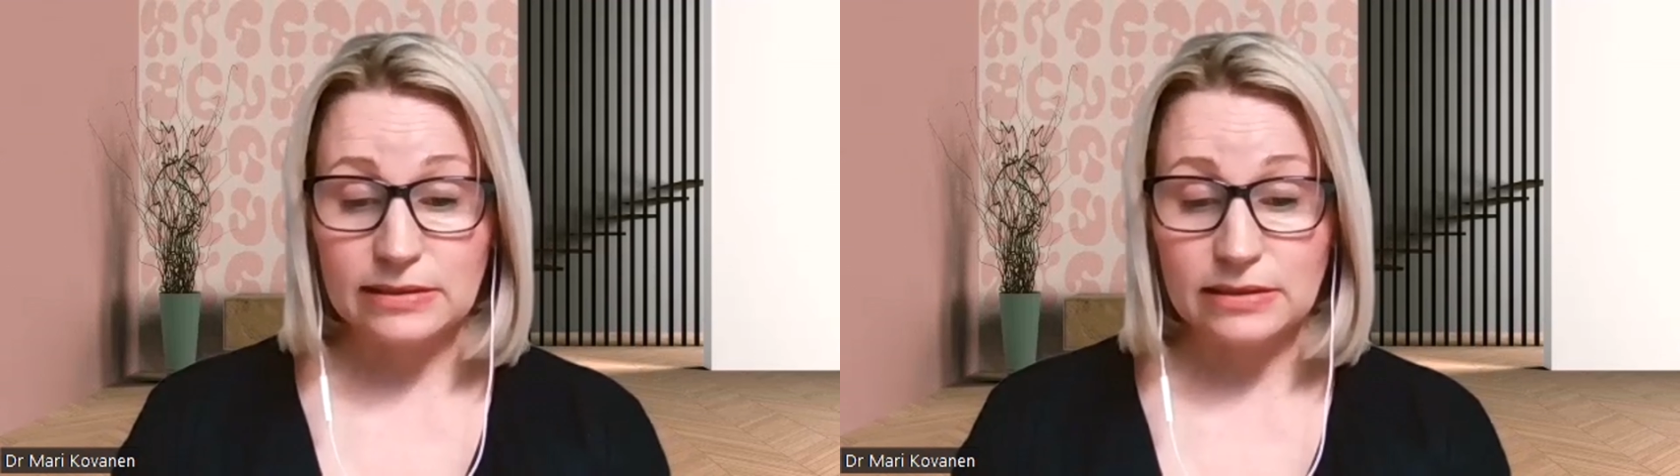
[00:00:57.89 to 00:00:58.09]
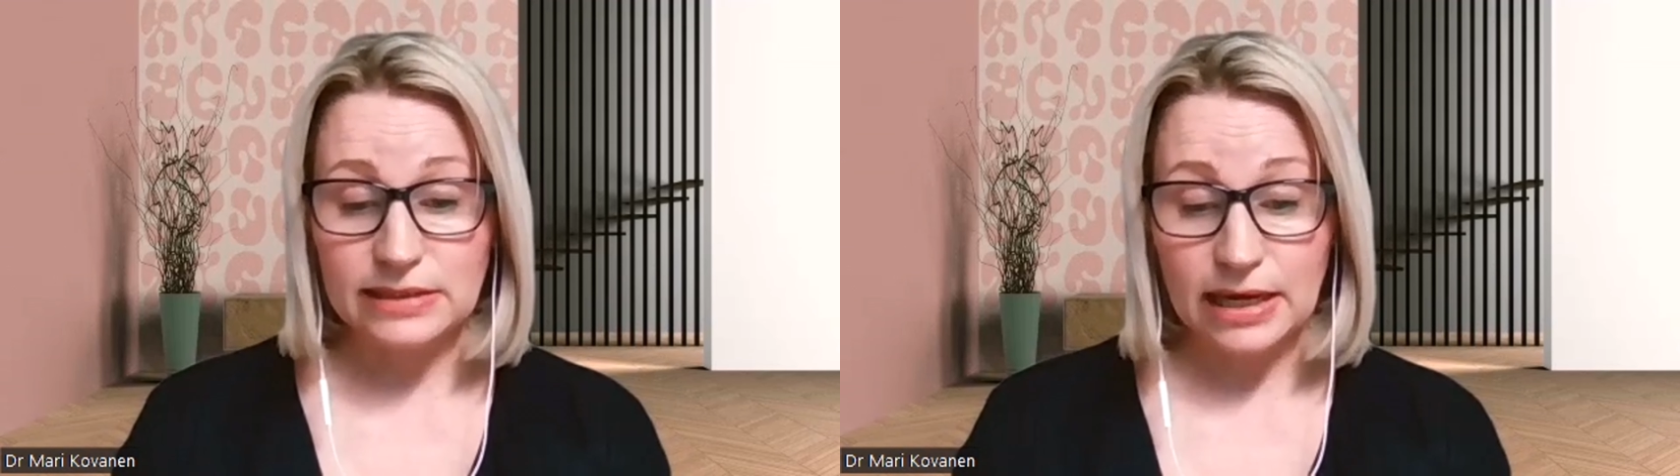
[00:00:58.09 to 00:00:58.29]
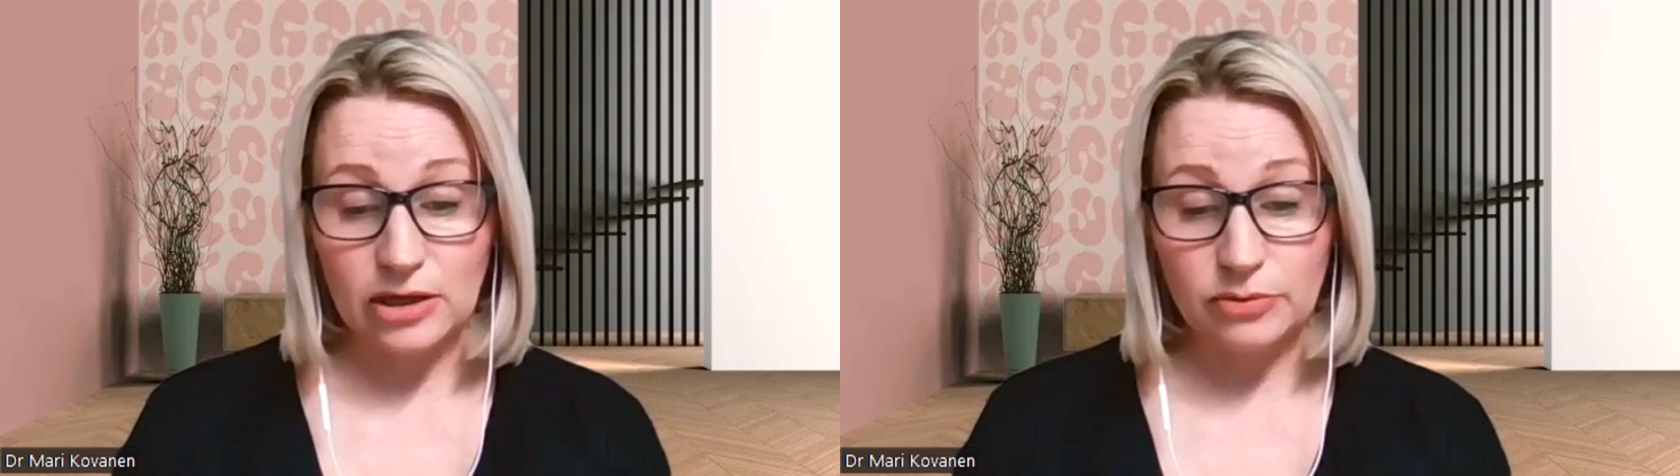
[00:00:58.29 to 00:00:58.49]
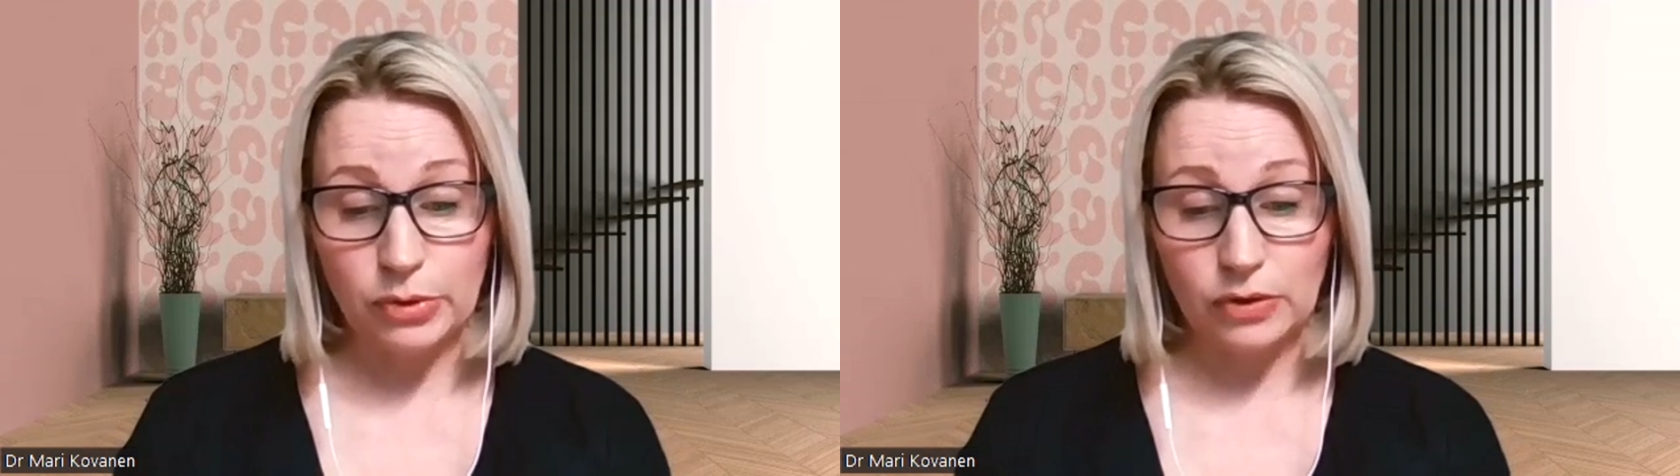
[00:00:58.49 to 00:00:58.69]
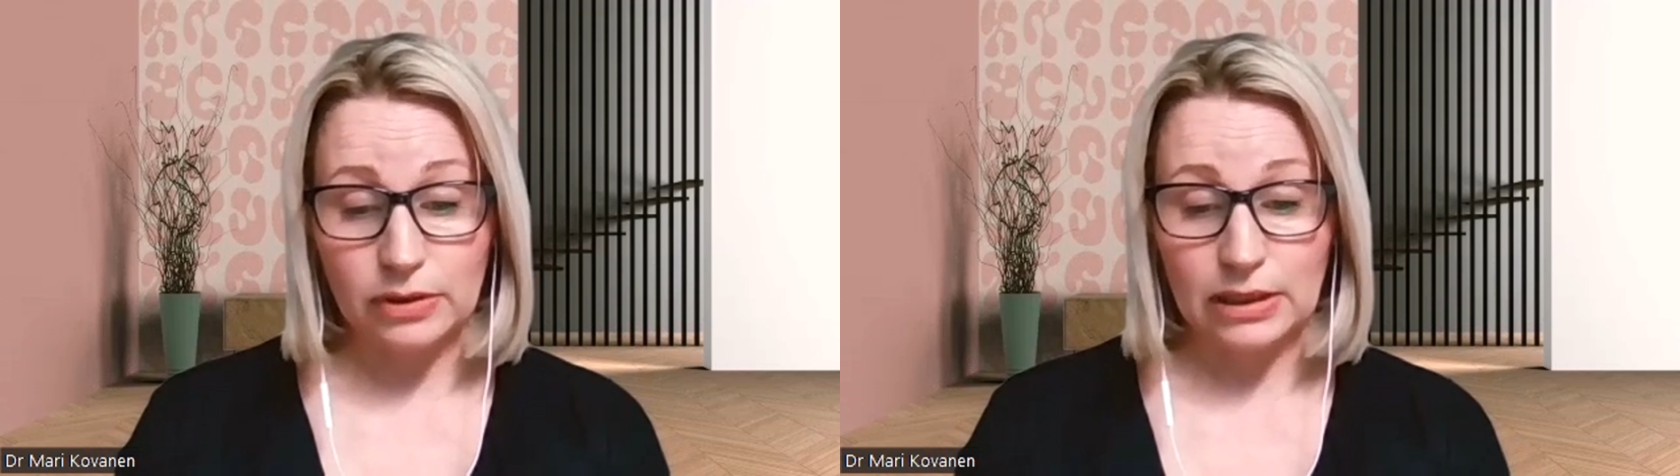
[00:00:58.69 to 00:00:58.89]
is the
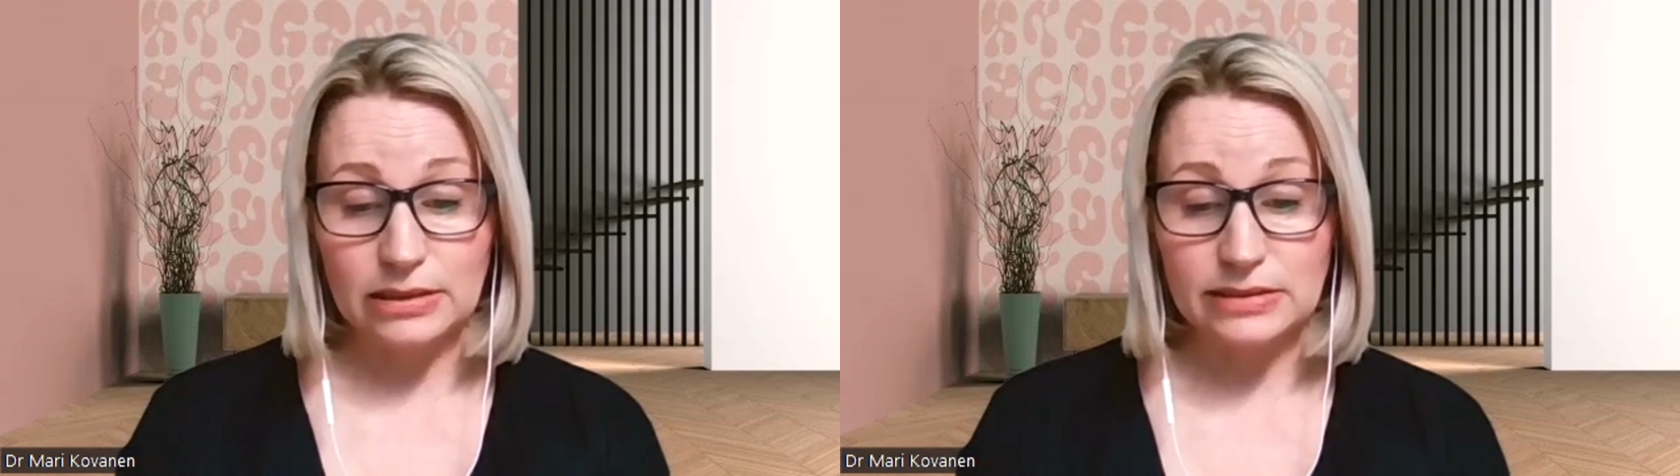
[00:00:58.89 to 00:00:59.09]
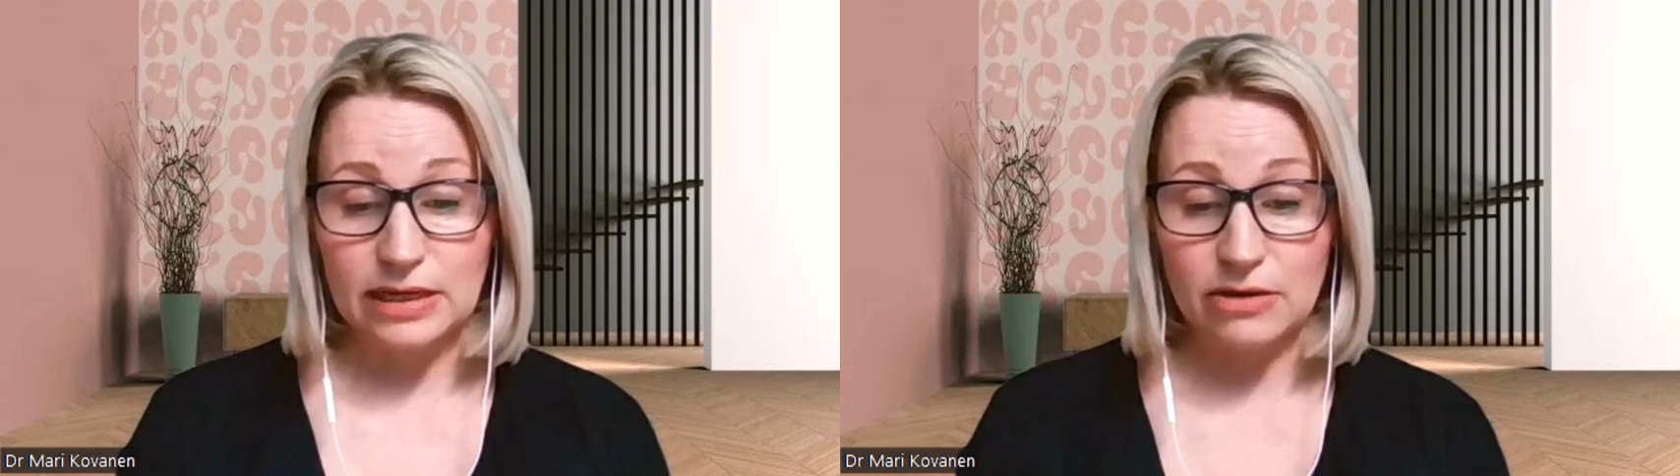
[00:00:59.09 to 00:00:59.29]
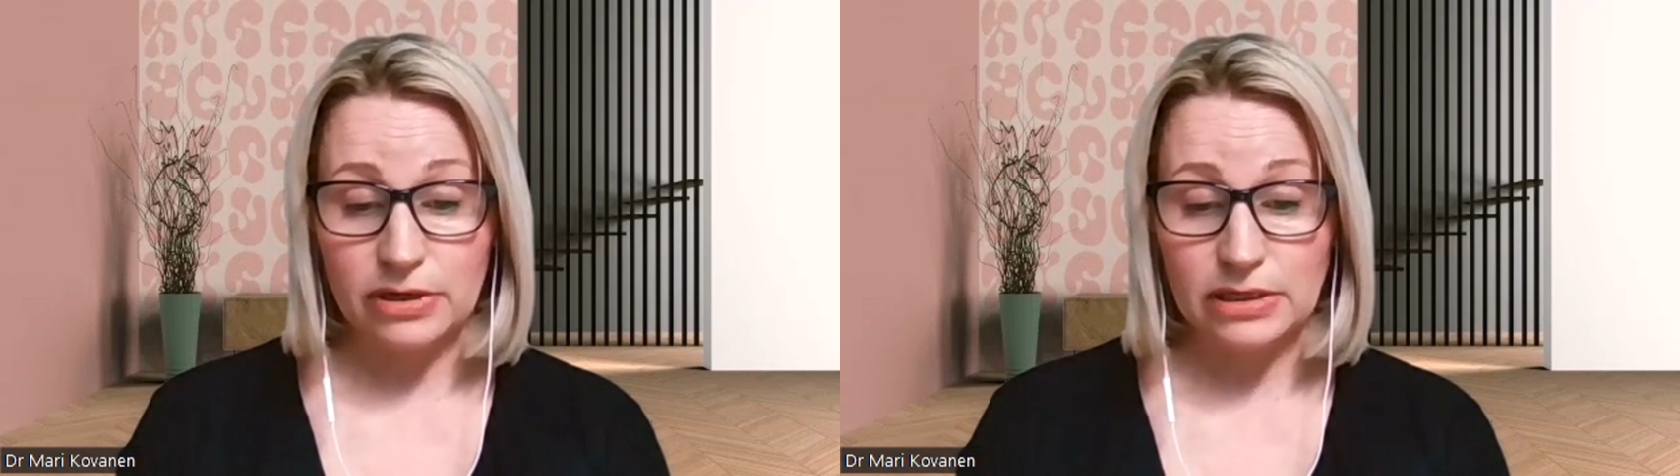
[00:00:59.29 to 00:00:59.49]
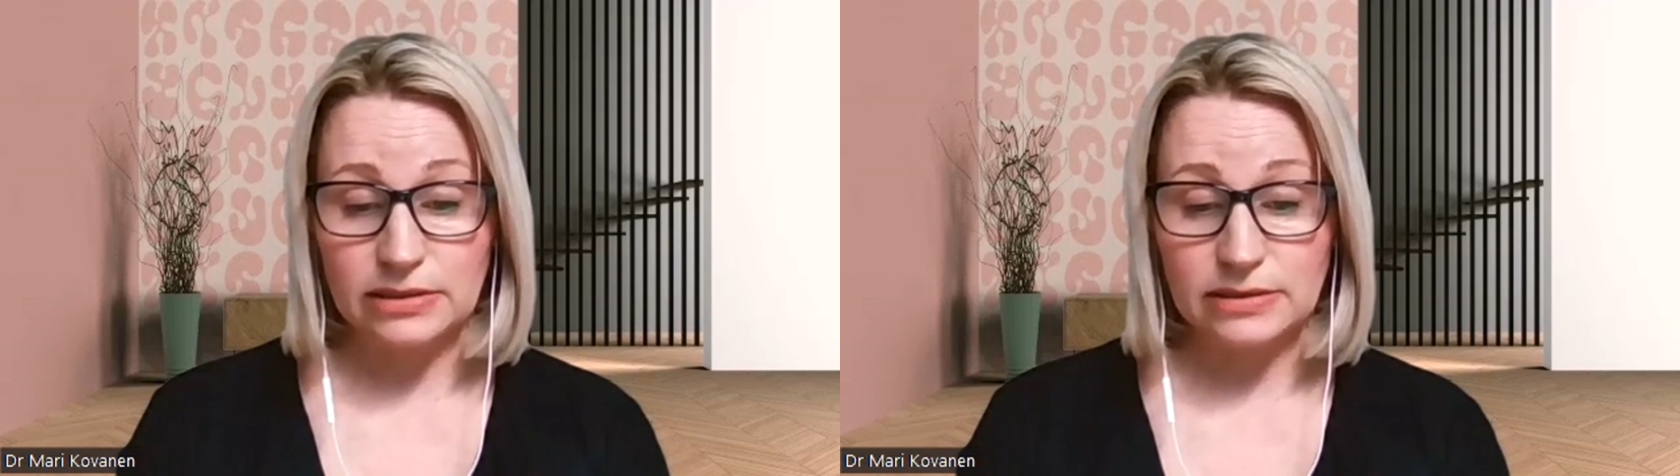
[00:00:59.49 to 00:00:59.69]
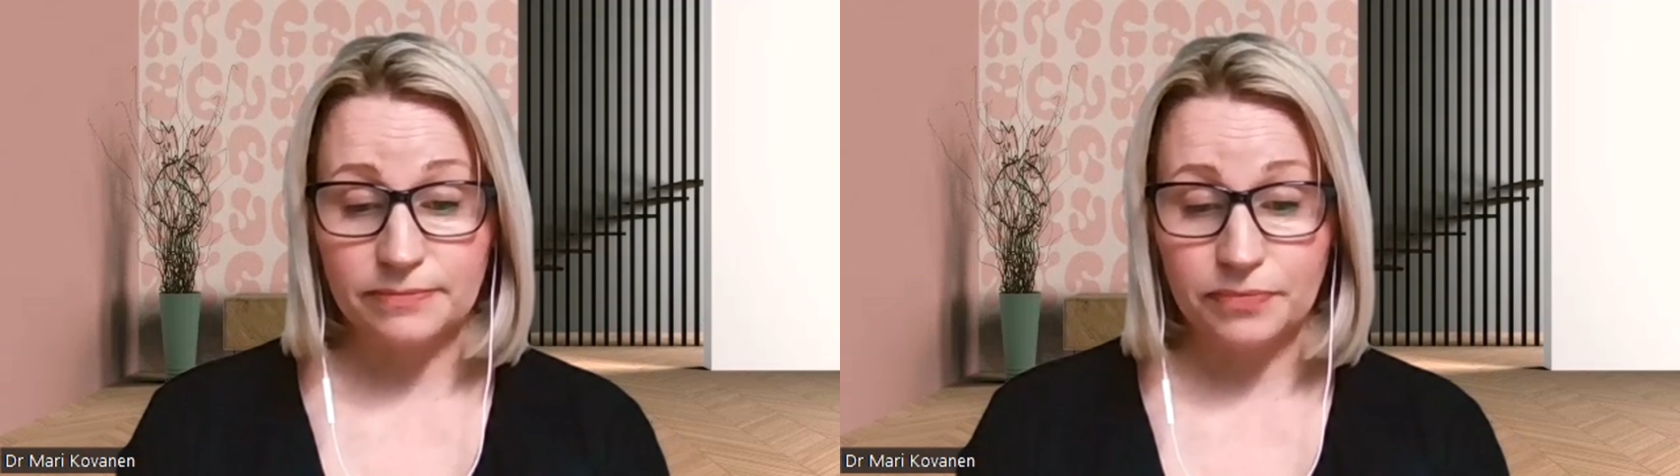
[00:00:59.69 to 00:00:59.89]
second book in the
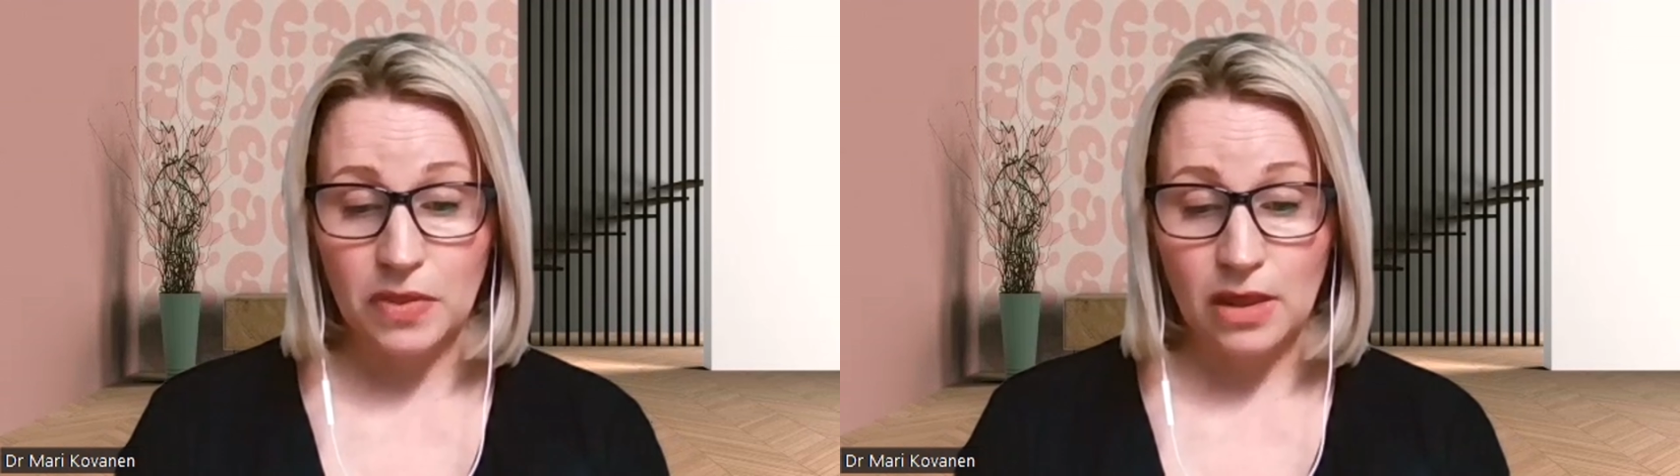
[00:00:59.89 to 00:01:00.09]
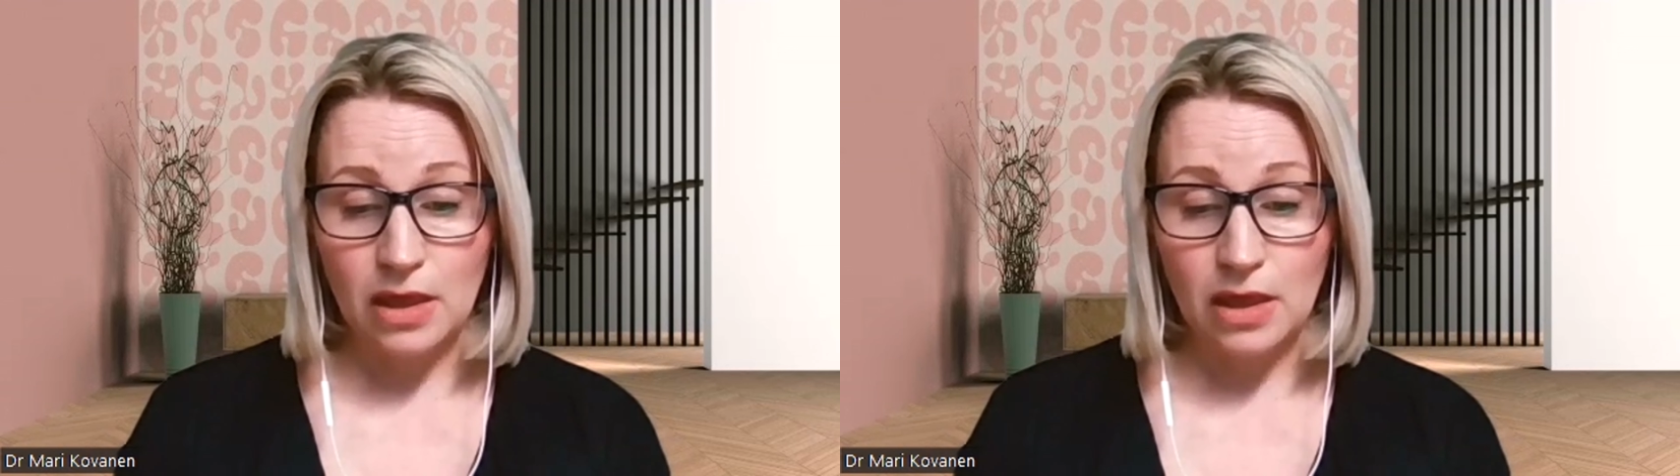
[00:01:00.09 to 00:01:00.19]
series,